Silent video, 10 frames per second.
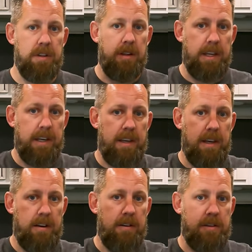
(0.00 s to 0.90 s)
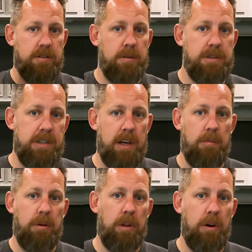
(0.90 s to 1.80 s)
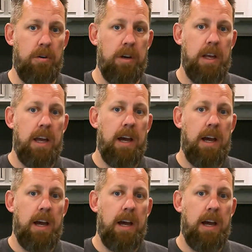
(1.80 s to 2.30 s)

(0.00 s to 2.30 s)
the link in our description down below.